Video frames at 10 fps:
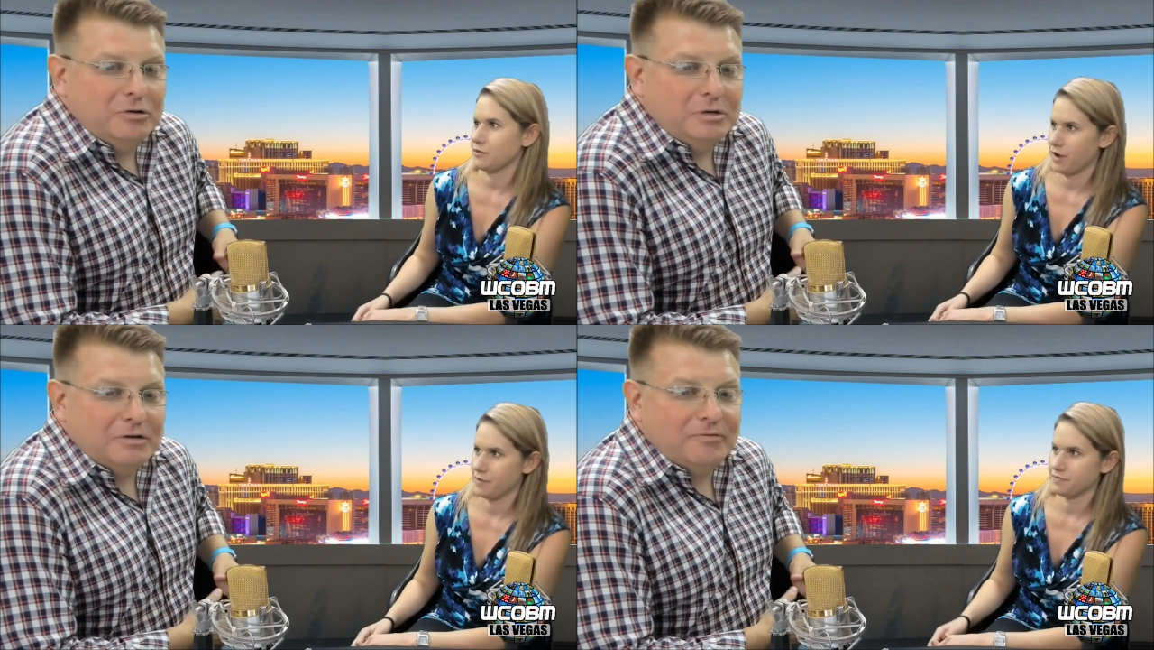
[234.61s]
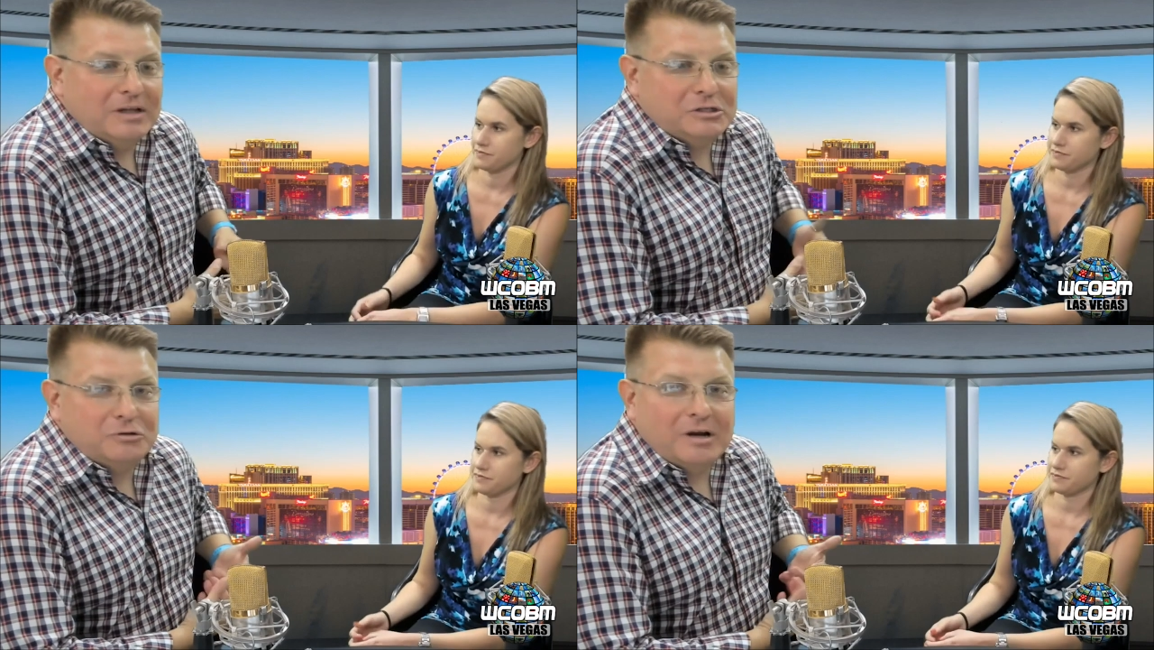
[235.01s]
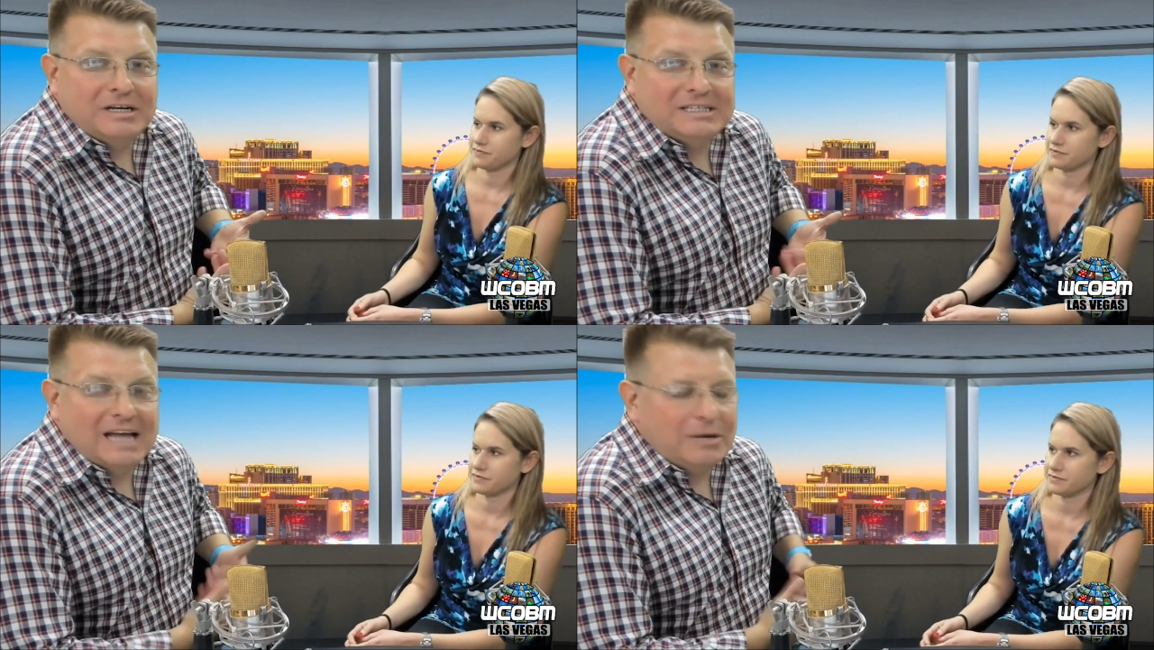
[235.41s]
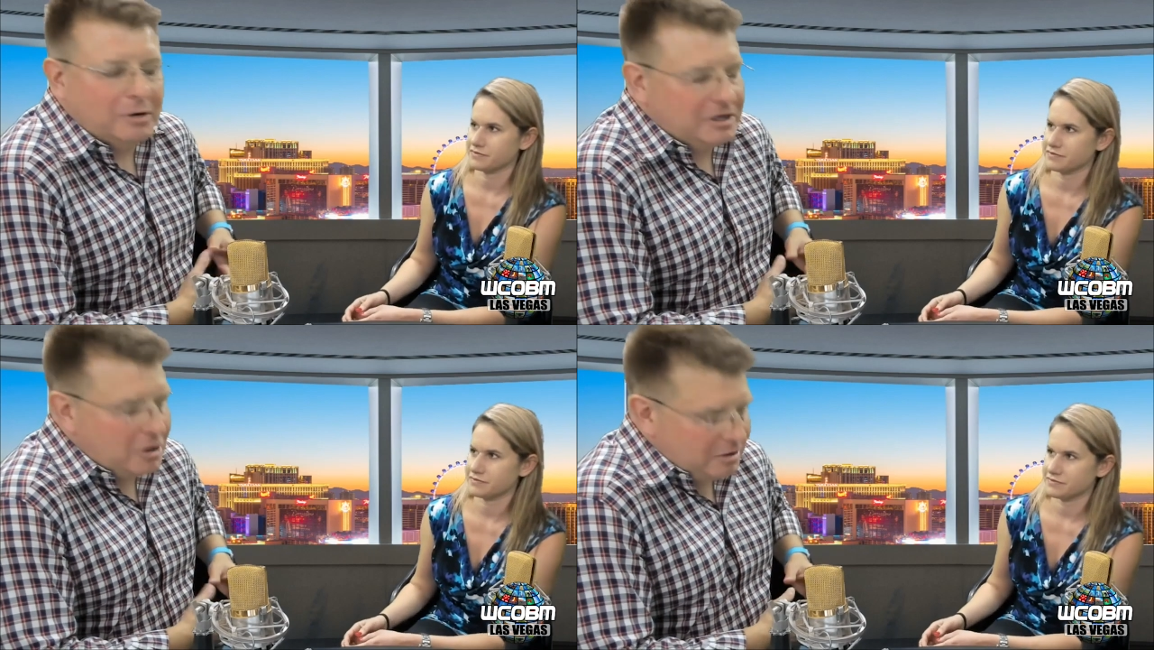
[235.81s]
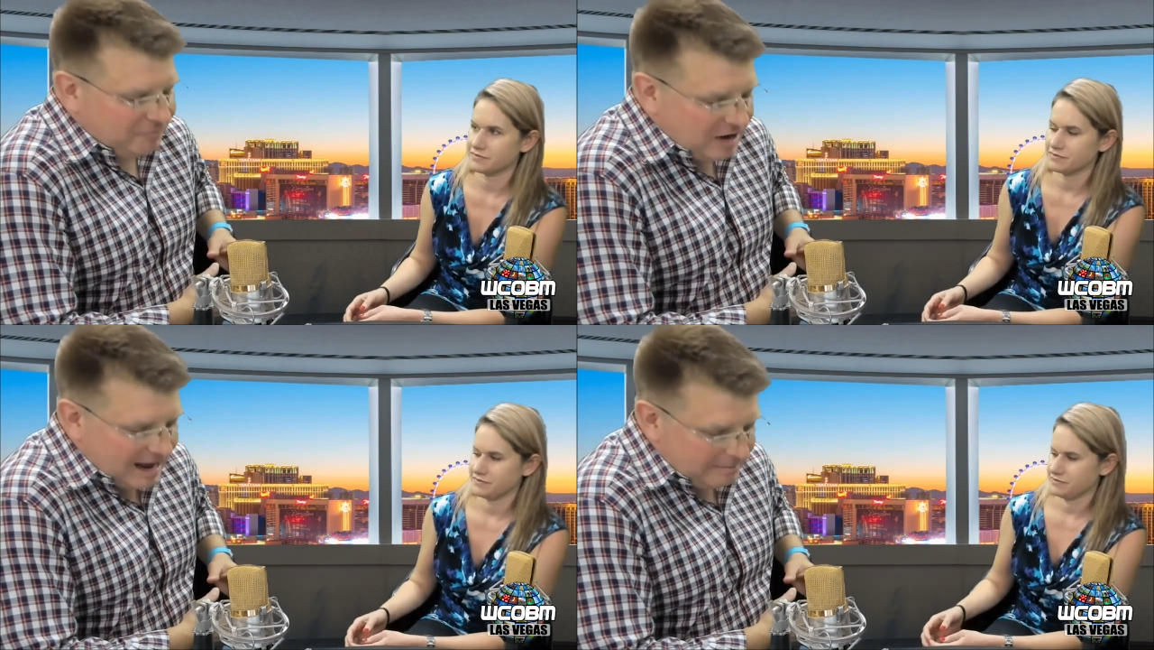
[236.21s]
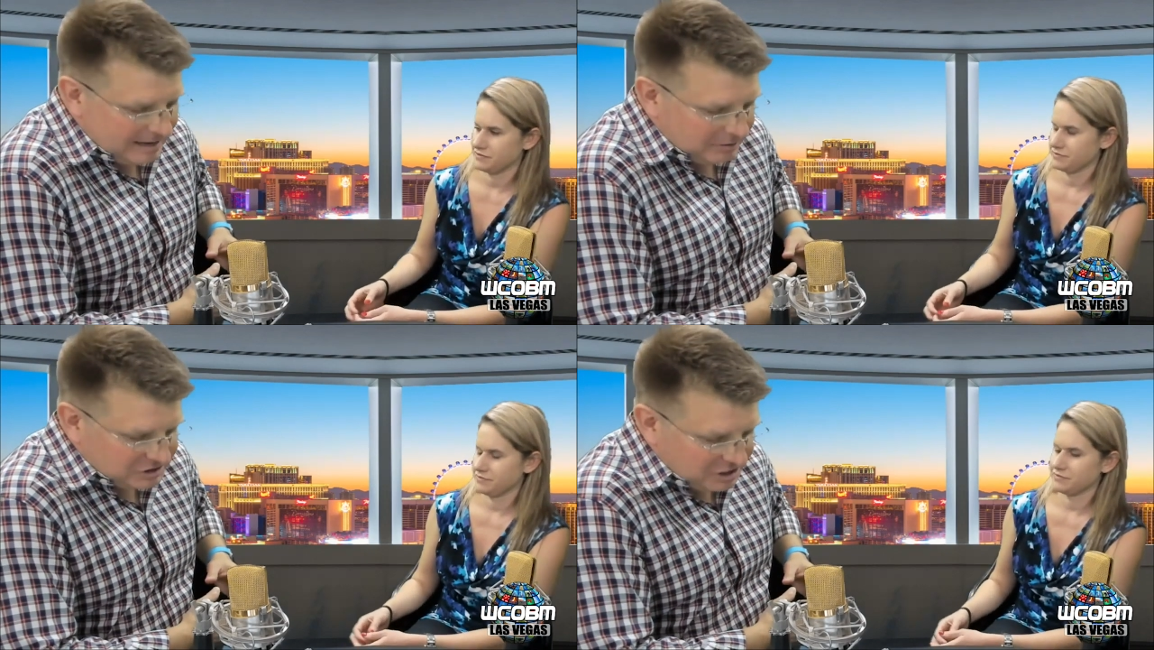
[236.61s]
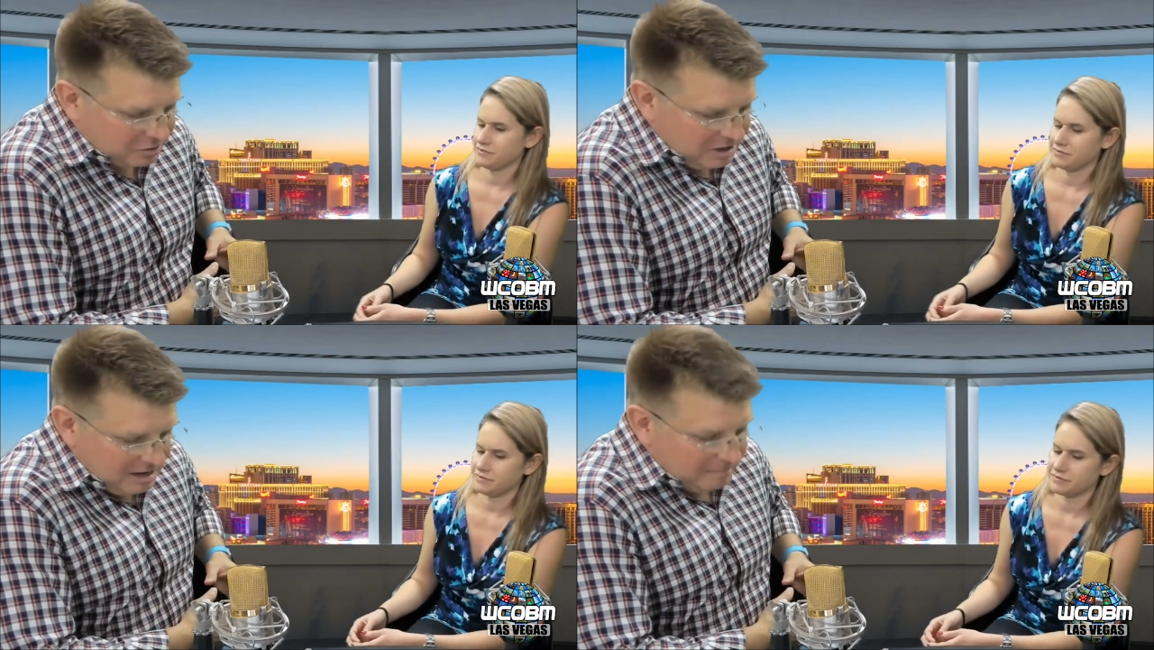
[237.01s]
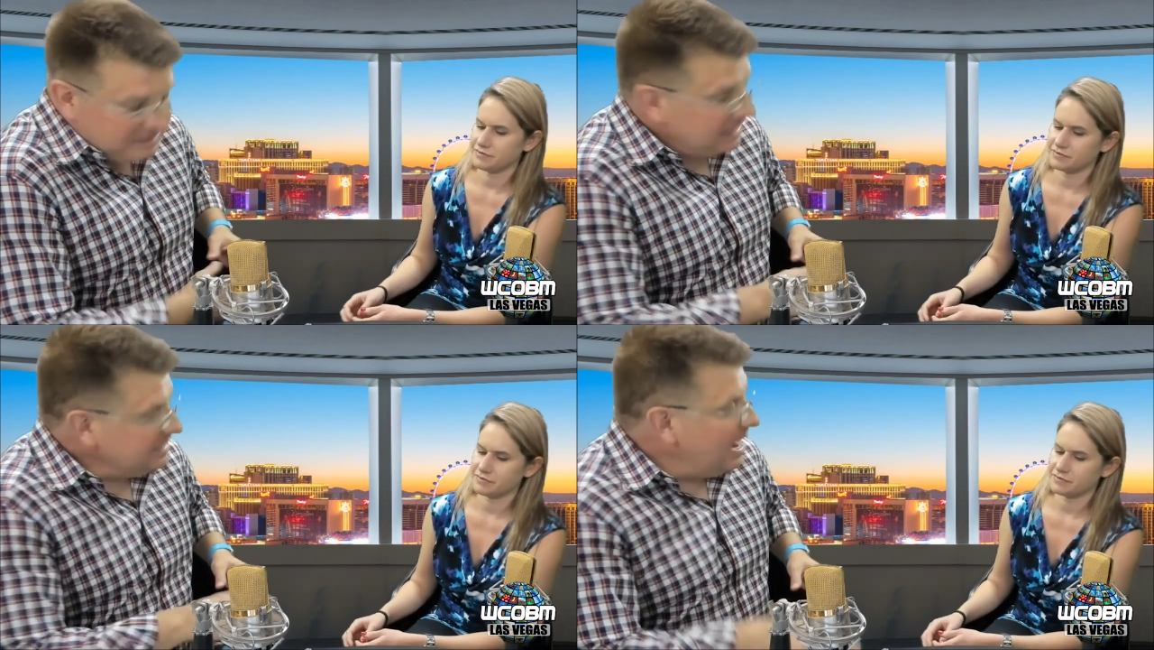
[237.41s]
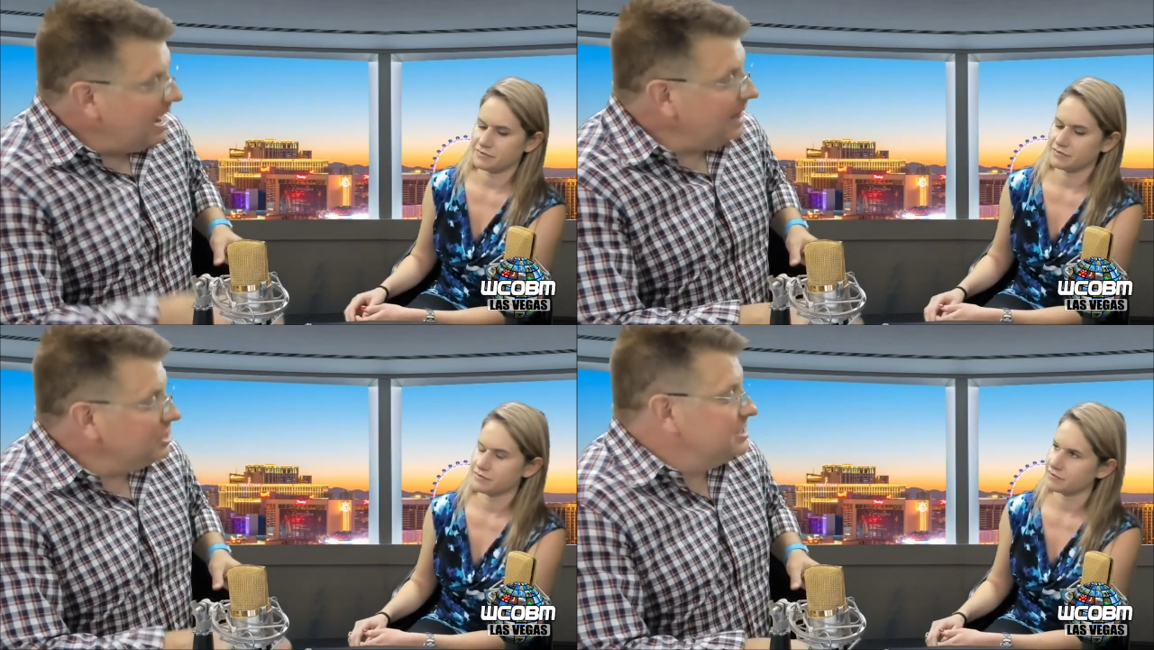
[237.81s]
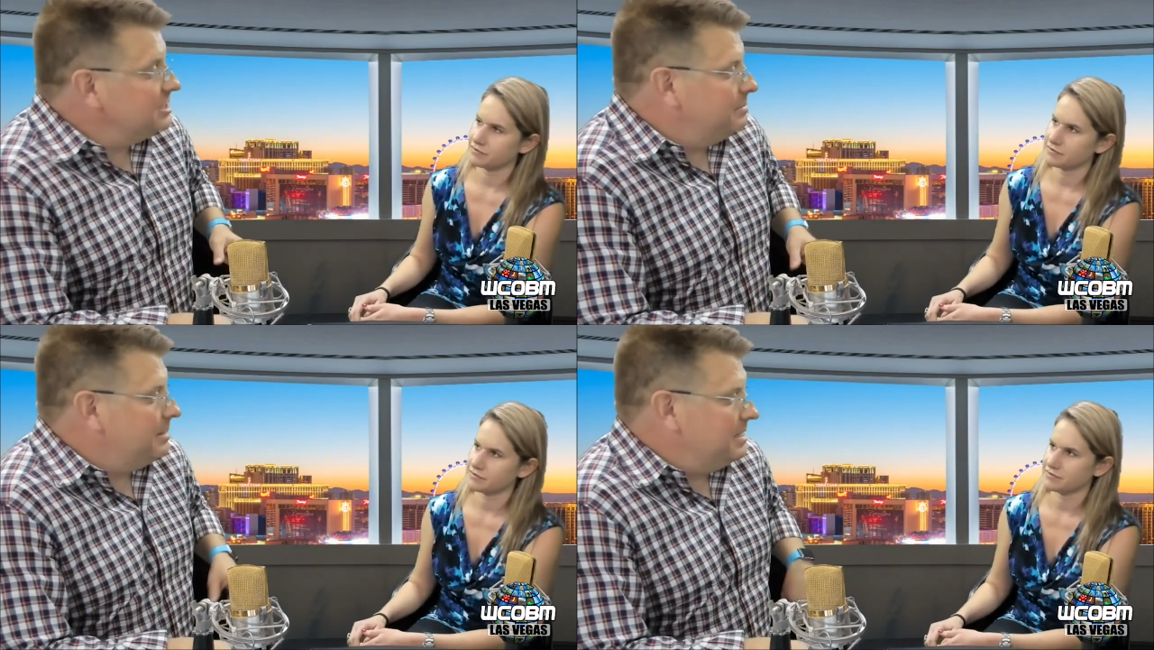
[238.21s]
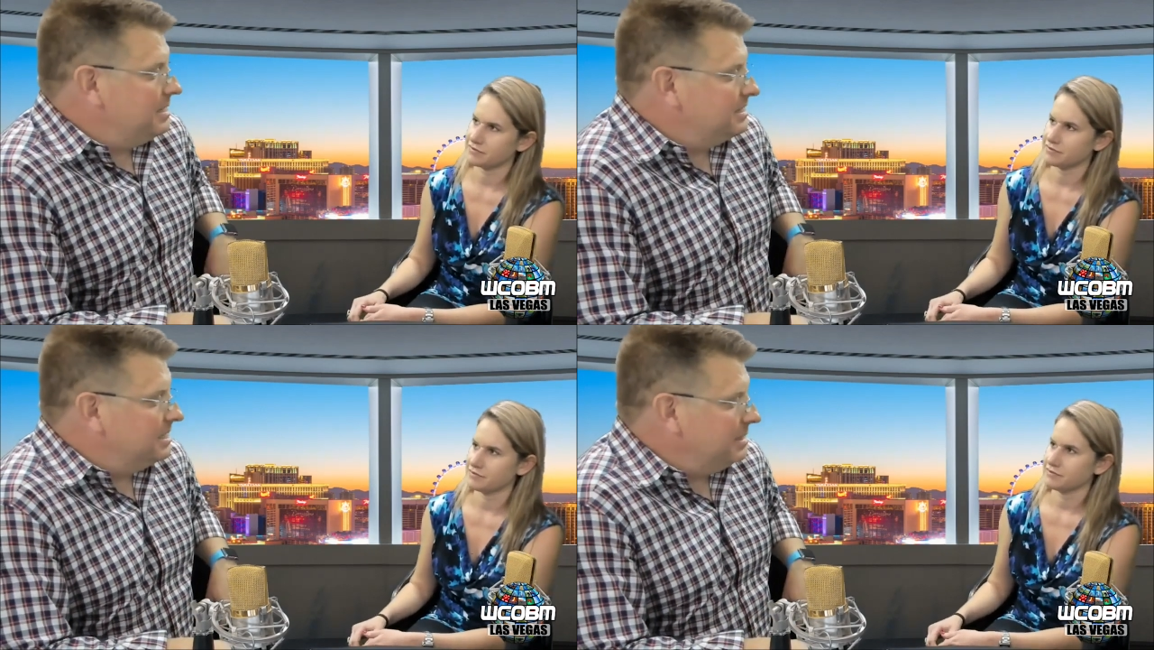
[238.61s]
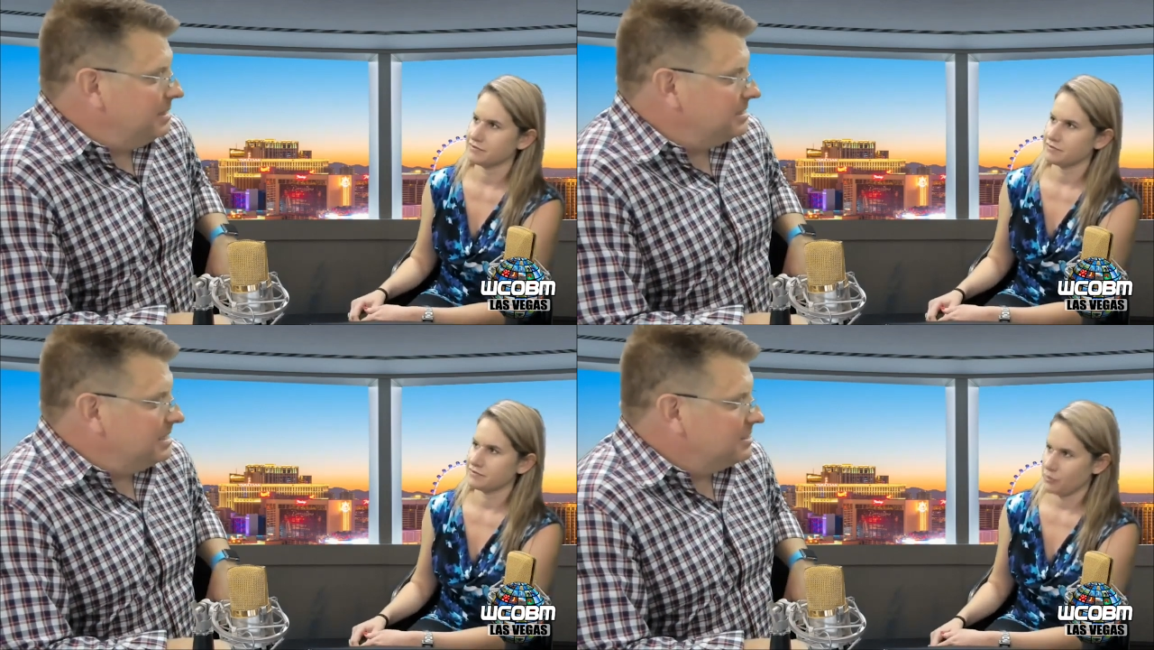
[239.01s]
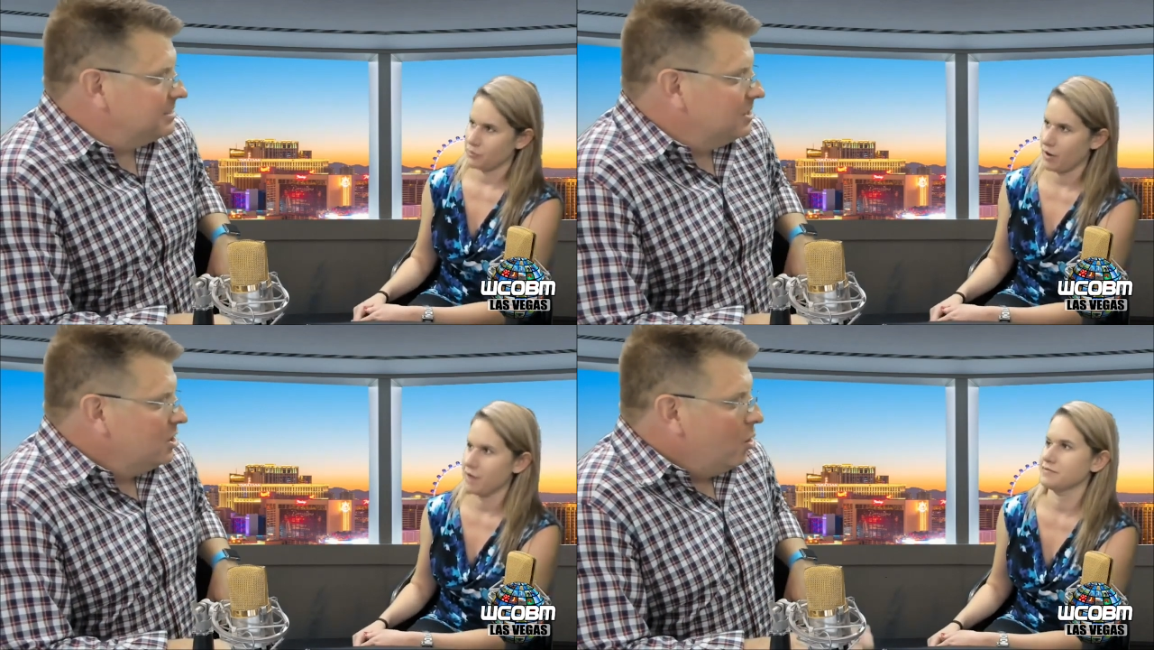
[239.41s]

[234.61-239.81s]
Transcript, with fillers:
Speaker 1: and your friends are trying to decide where to go for happy hour. So, but technology is a big piece of this business. Right.